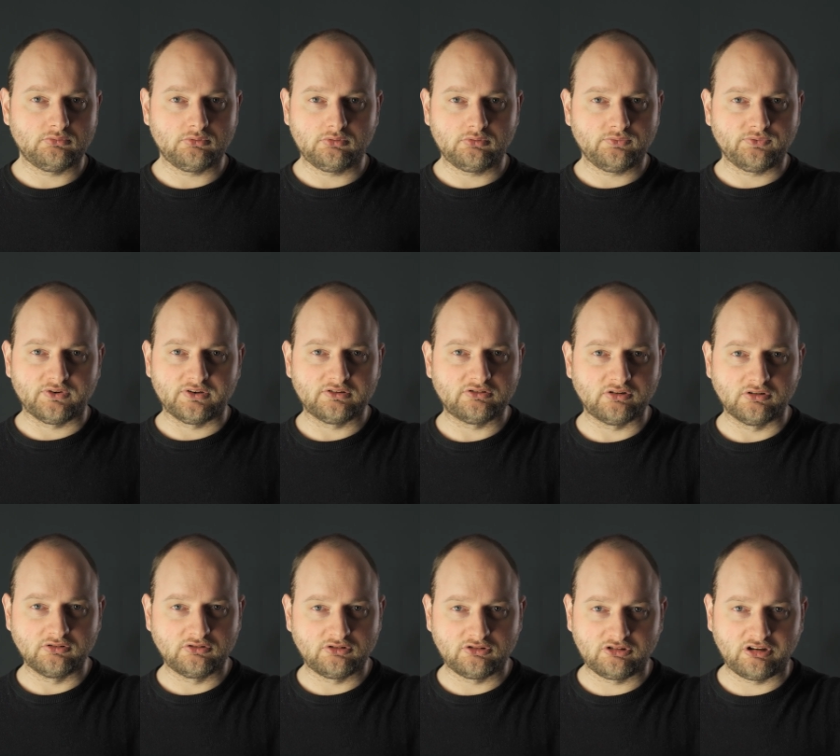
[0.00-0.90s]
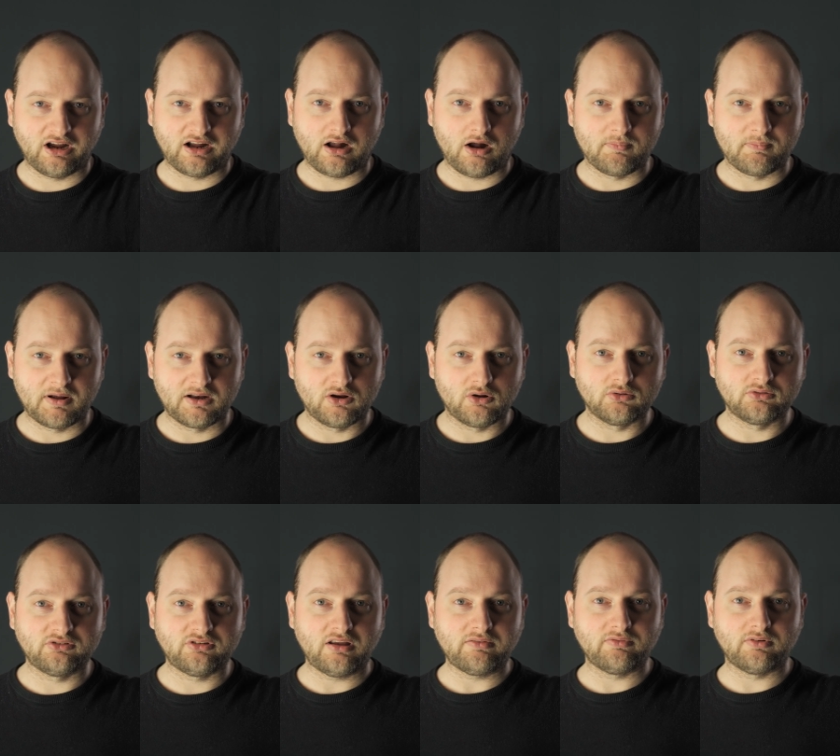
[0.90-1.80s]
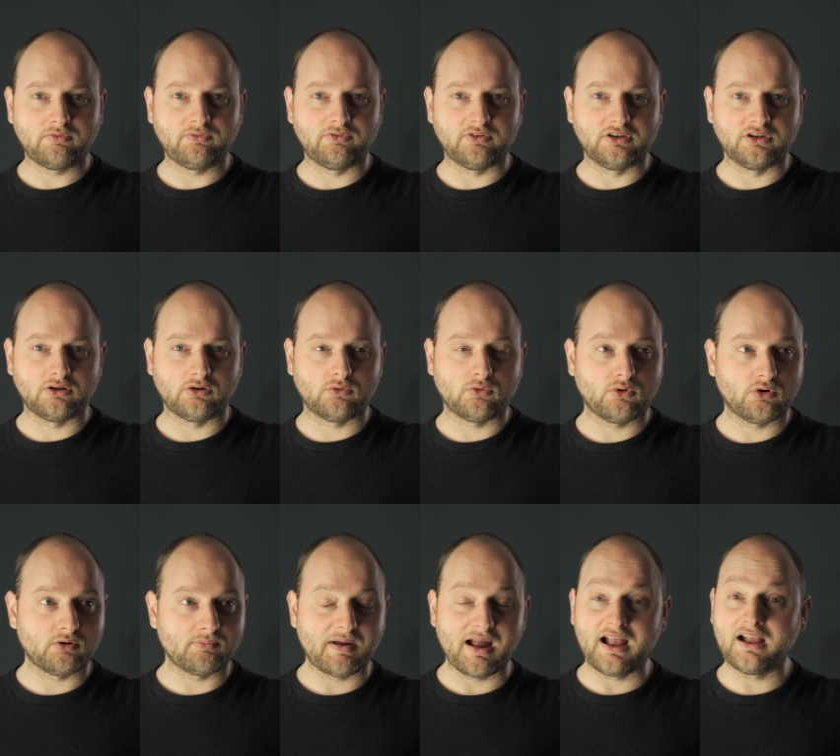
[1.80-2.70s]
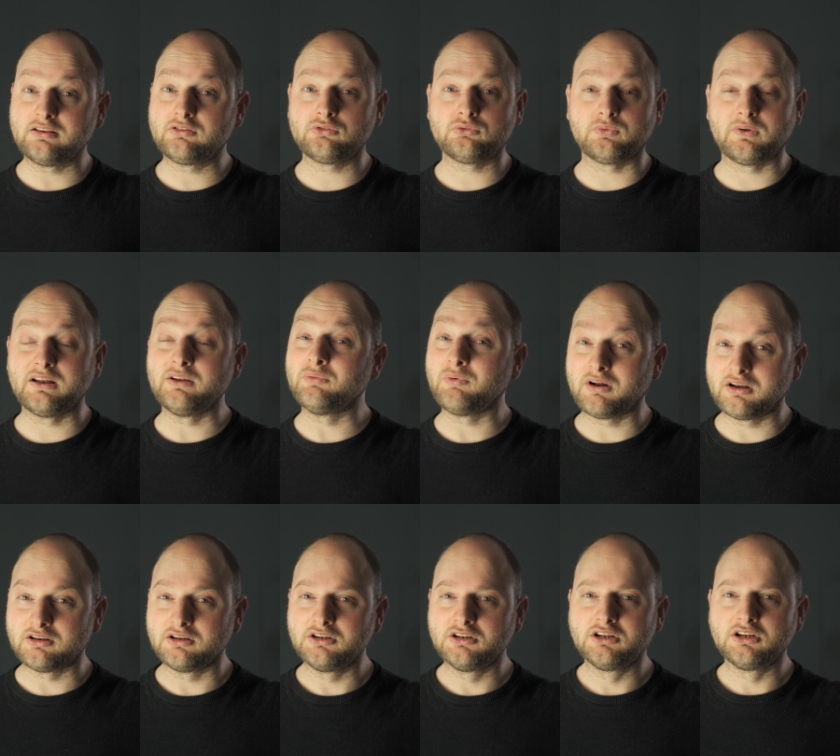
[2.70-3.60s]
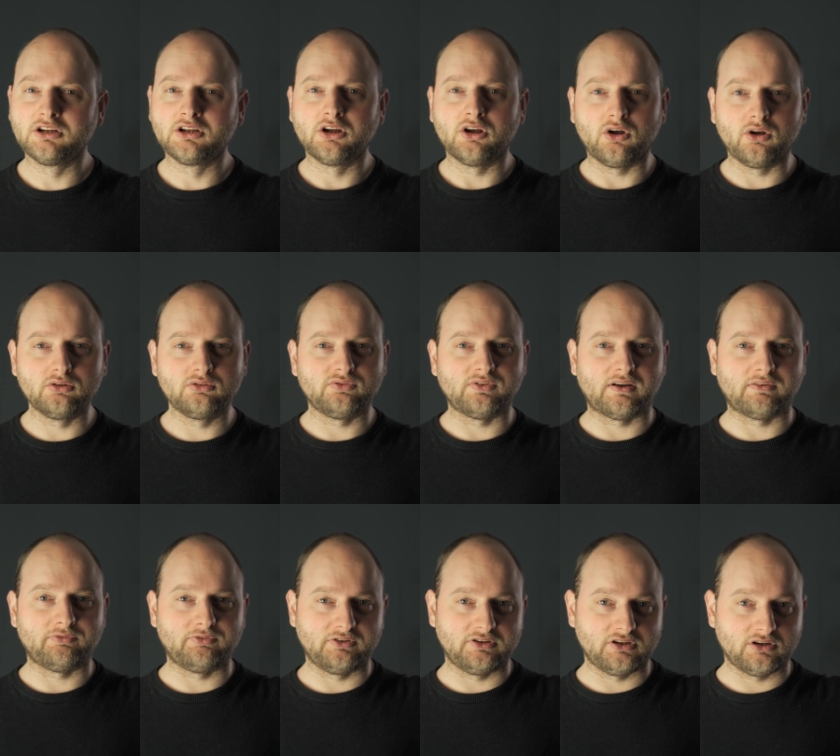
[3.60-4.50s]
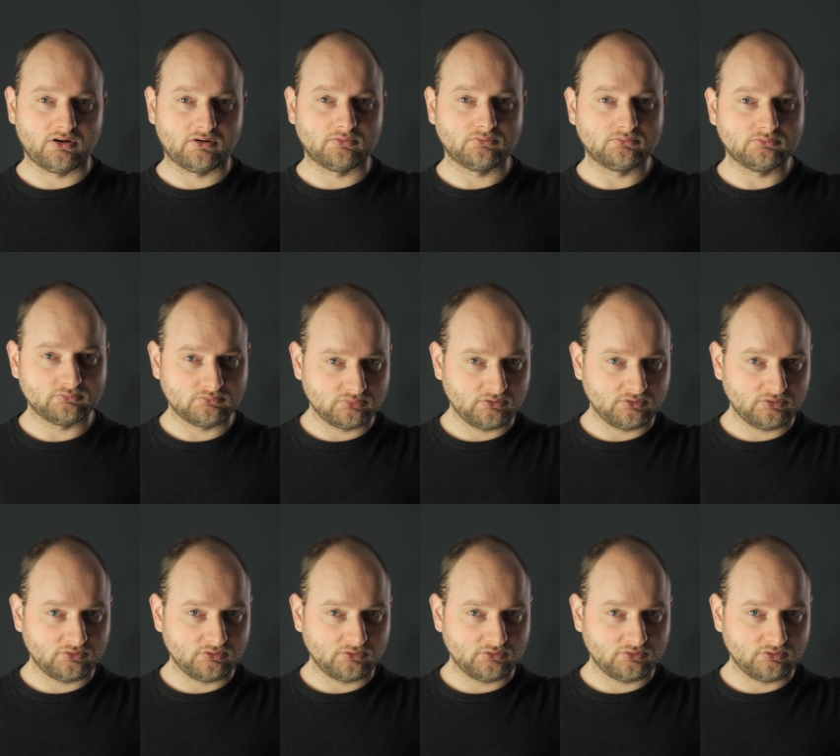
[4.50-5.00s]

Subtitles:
Just for instance, check out my Note 7 video or my S21 Ultra video.